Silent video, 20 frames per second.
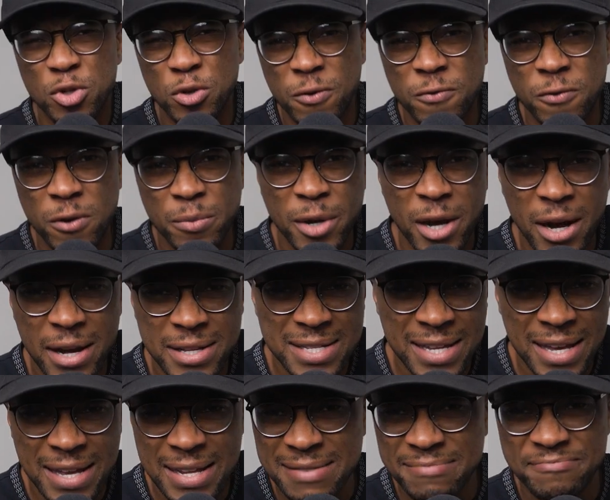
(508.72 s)
short form
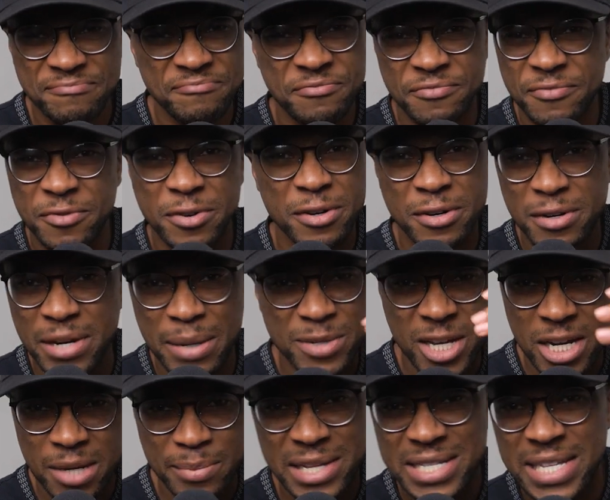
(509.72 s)
content. I'm
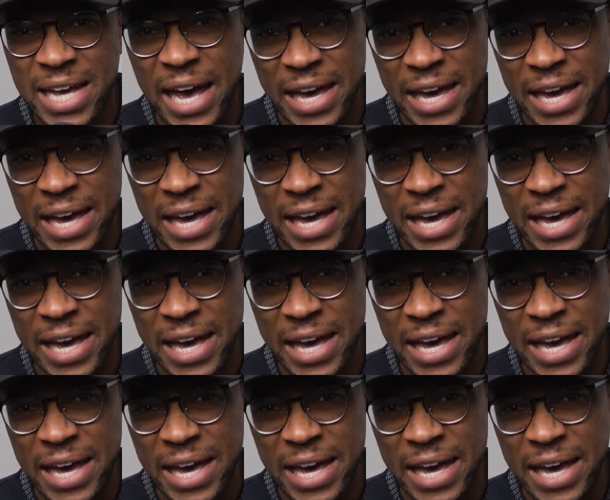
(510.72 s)
talking about